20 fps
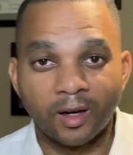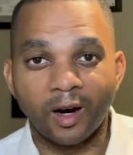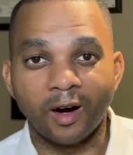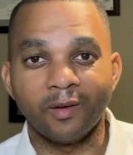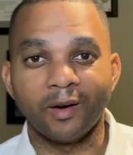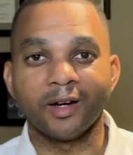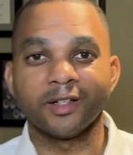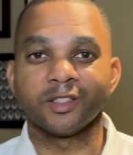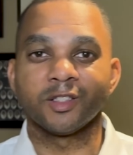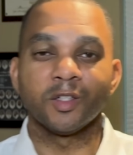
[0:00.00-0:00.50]
All
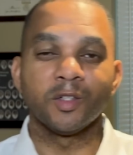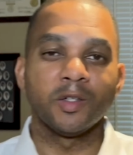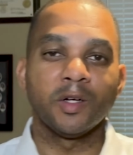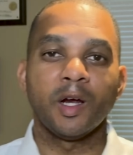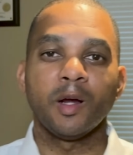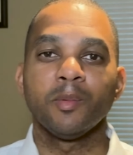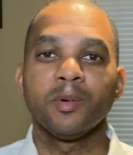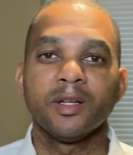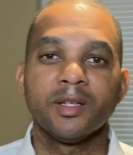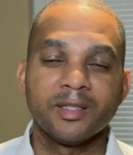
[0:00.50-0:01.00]
right, so you're
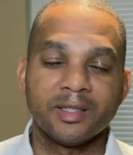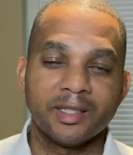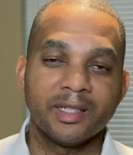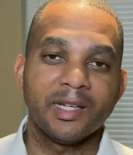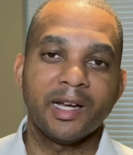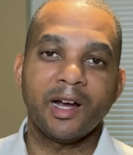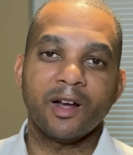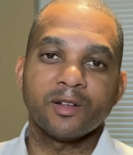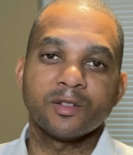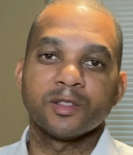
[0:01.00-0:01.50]
able to see
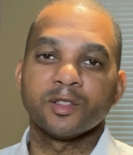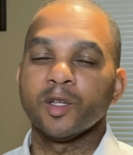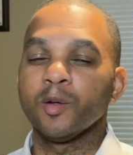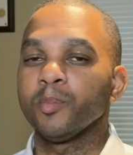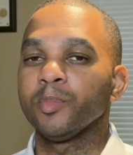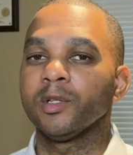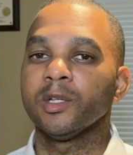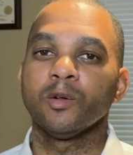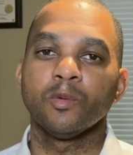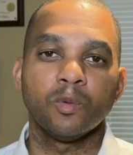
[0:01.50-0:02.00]
how
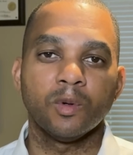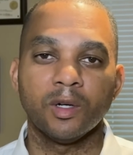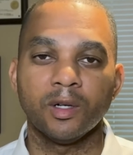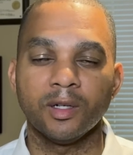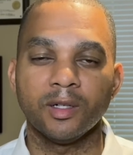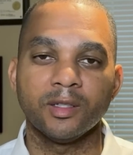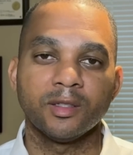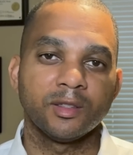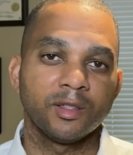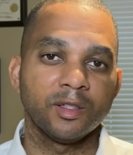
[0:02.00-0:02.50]
simple it
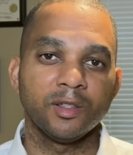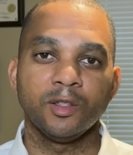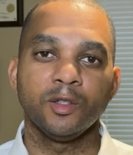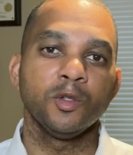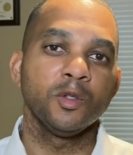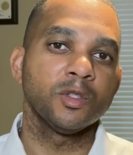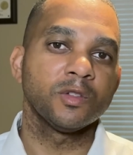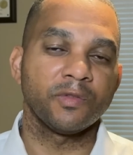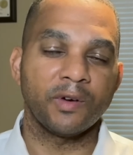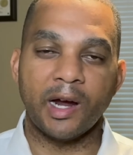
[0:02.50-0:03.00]
was to
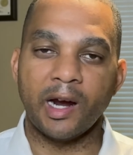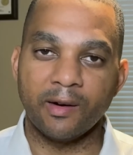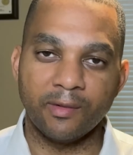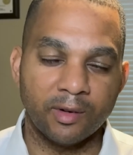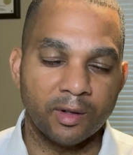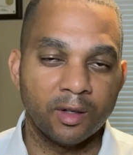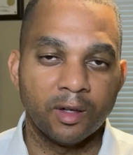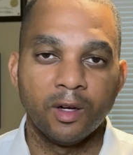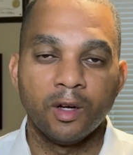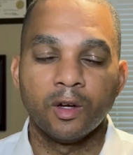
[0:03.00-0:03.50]
use
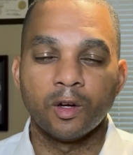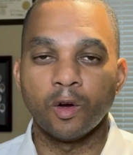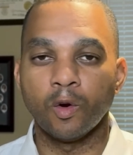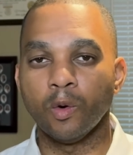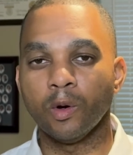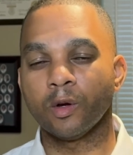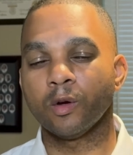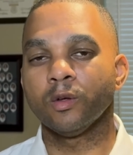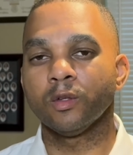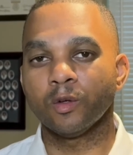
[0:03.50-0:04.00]
Fiverr.
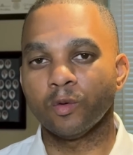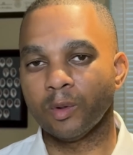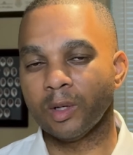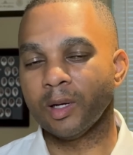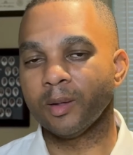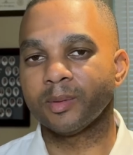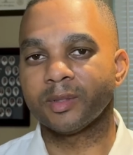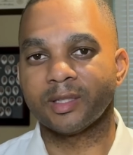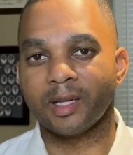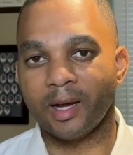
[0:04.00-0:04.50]
Going on the
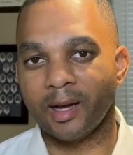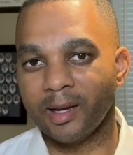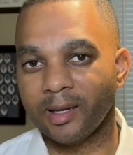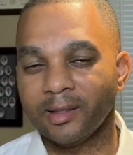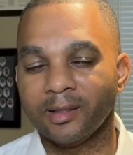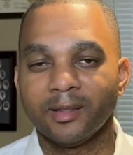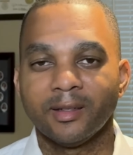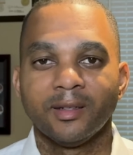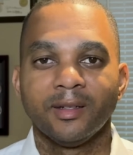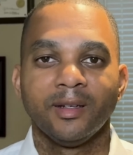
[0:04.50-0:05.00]
website,
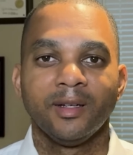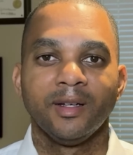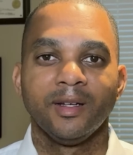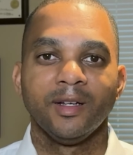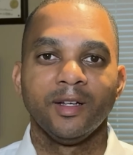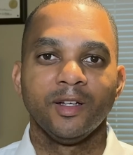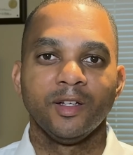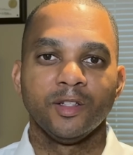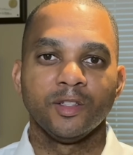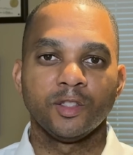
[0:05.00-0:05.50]

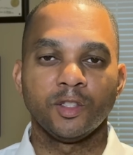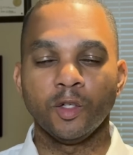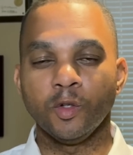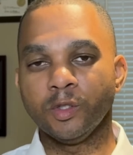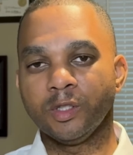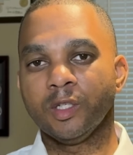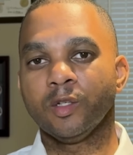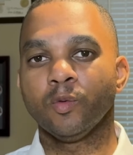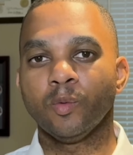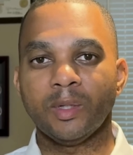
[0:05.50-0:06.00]

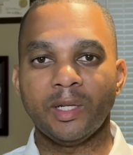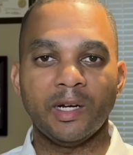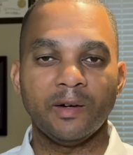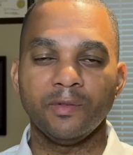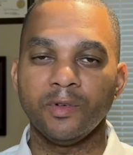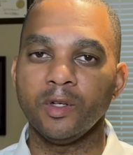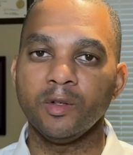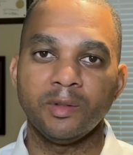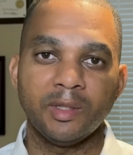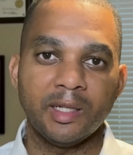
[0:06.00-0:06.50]
choosing
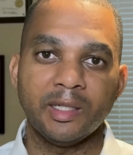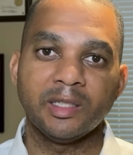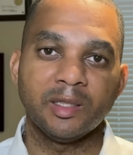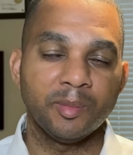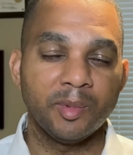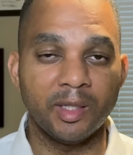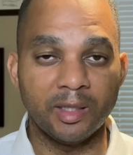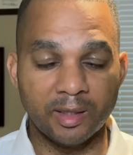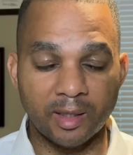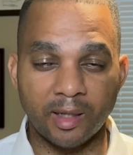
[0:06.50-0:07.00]
whatever you need to
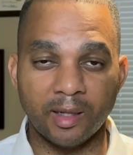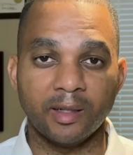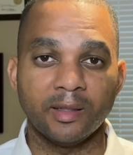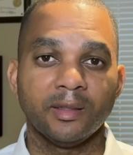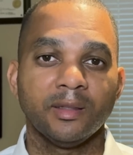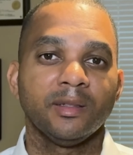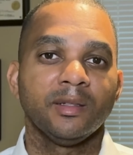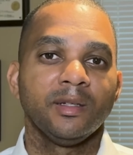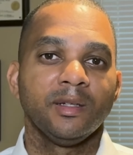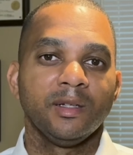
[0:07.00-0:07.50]
be
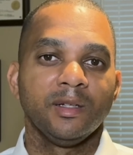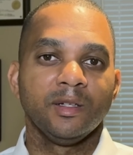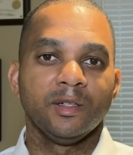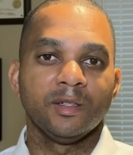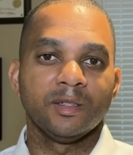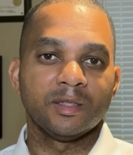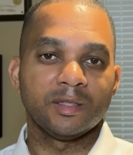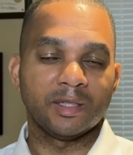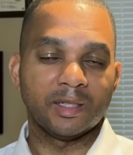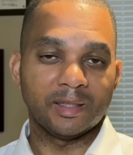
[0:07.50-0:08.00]
done,
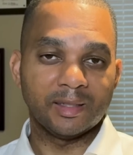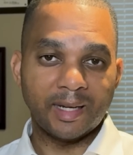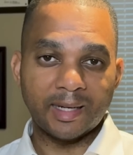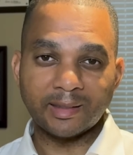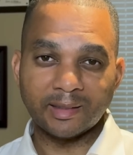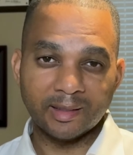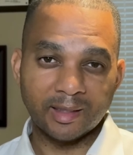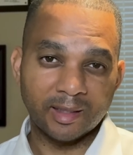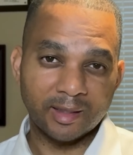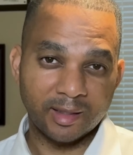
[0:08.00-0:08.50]

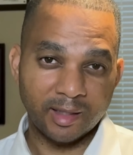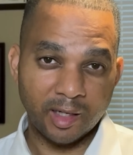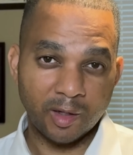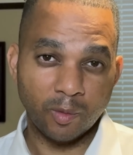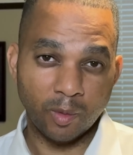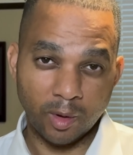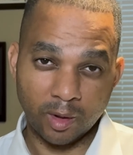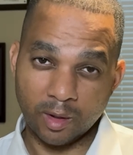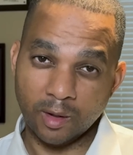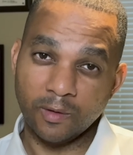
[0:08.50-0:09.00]
selecting a gig
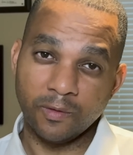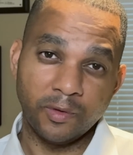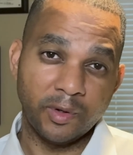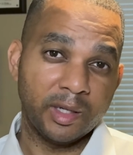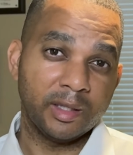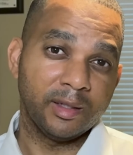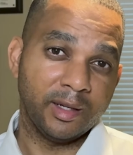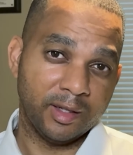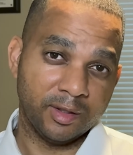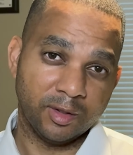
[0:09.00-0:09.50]
worker or
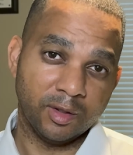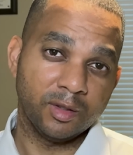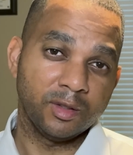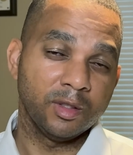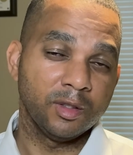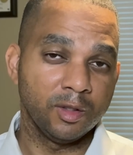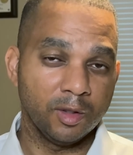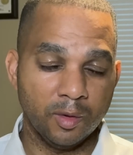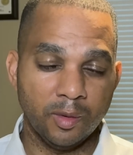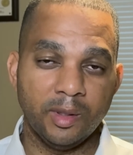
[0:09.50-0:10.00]
freelancer
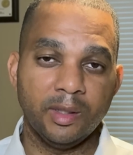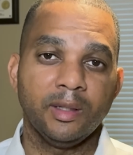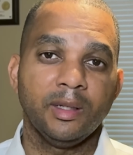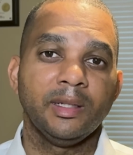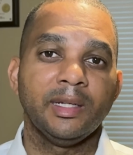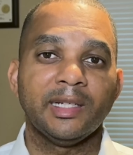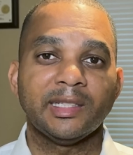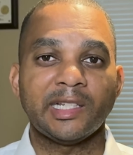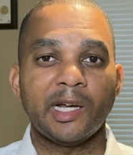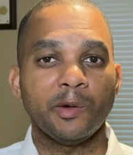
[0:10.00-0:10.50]
to do it.
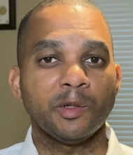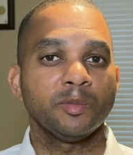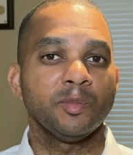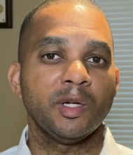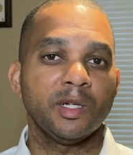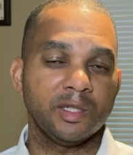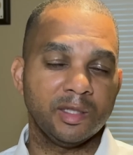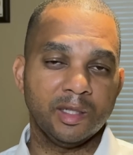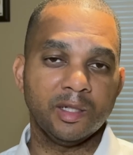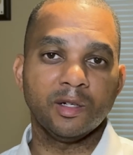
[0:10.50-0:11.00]
And as I was
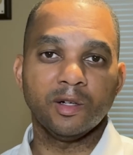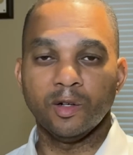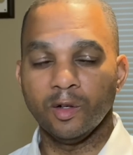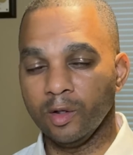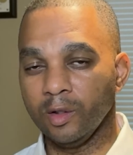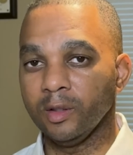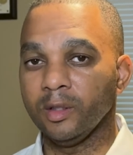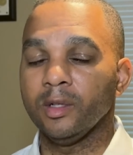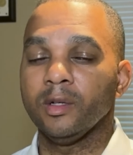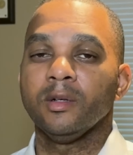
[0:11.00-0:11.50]
mentioning
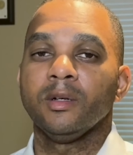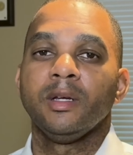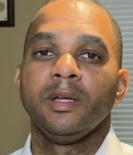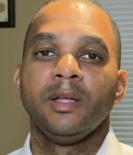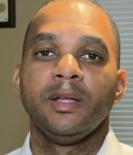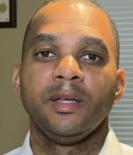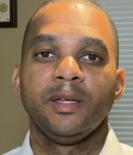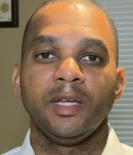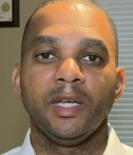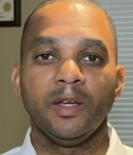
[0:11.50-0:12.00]
earlier,
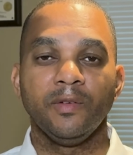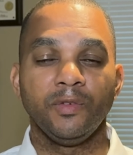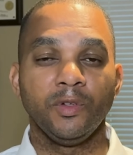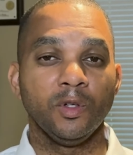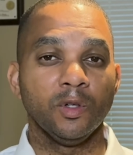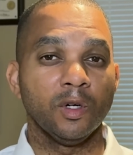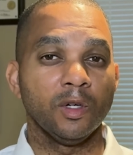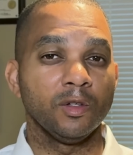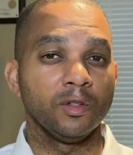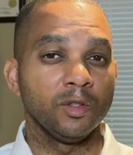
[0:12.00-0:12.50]
if
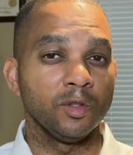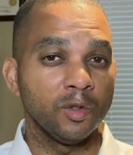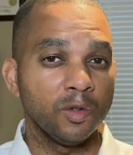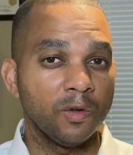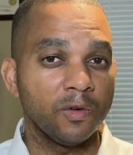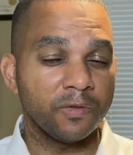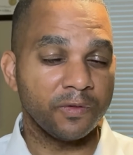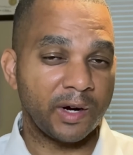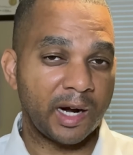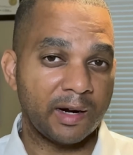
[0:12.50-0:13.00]
you're a
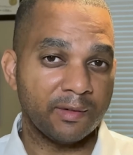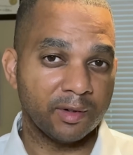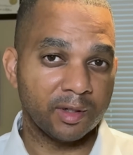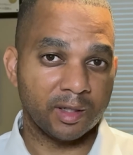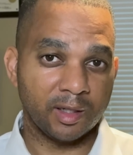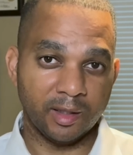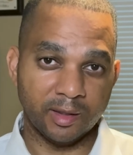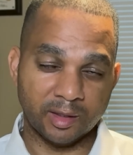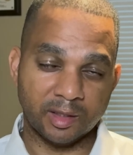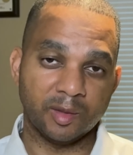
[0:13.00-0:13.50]
new Fiverr
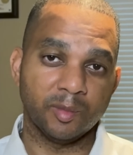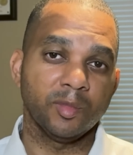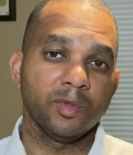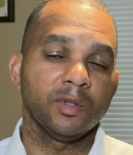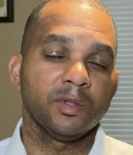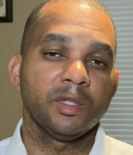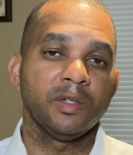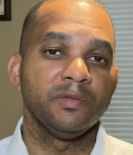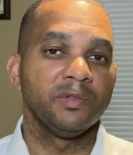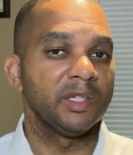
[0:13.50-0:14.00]
customer,
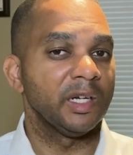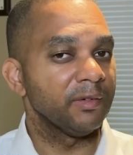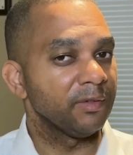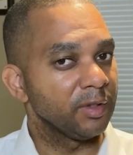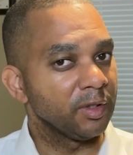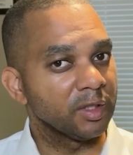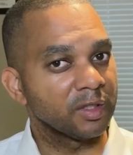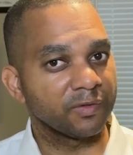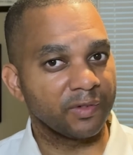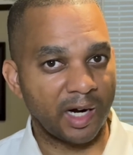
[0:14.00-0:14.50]
you've never
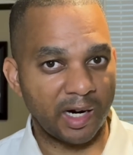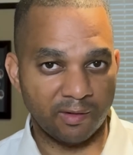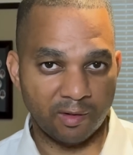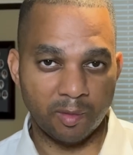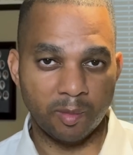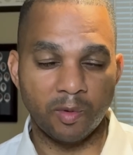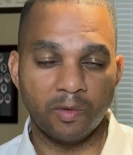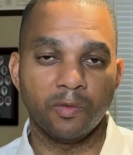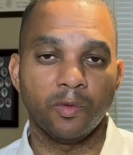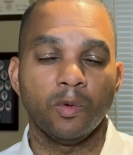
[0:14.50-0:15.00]
used
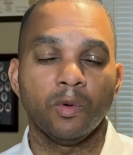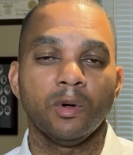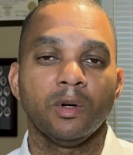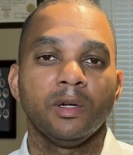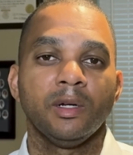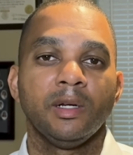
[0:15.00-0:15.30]
Fiverr before,